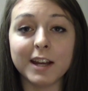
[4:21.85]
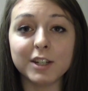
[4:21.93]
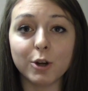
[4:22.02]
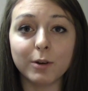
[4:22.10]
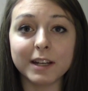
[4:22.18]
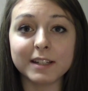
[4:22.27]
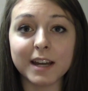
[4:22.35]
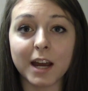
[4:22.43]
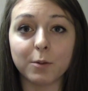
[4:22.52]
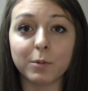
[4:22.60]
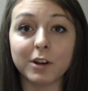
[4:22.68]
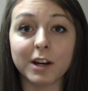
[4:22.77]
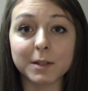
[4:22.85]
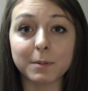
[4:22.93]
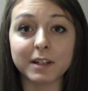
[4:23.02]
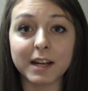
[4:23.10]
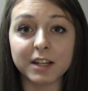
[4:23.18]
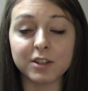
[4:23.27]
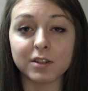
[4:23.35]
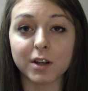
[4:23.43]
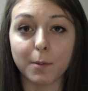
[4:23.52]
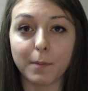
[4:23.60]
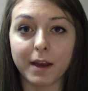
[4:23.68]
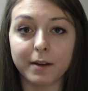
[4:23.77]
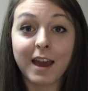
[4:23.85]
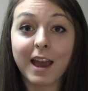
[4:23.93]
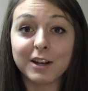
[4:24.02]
and don't get down when your expectations aren't met.